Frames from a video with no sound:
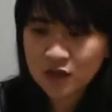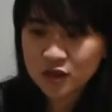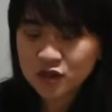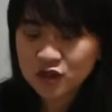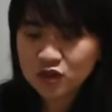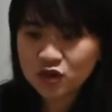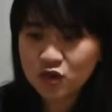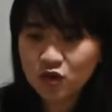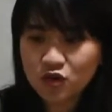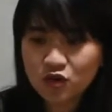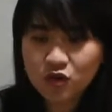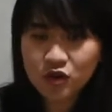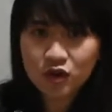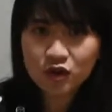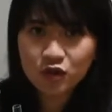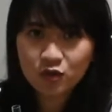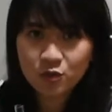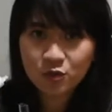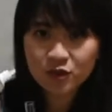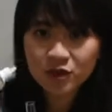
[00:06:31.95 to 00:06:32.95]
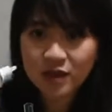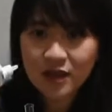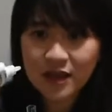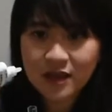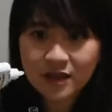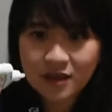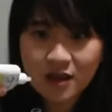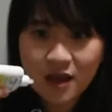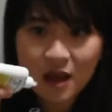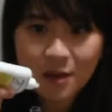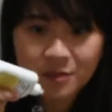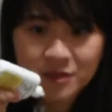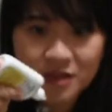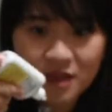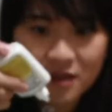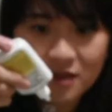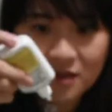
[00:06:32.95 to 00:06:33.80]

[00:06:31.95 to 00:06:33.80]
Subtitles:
So you need to put like upside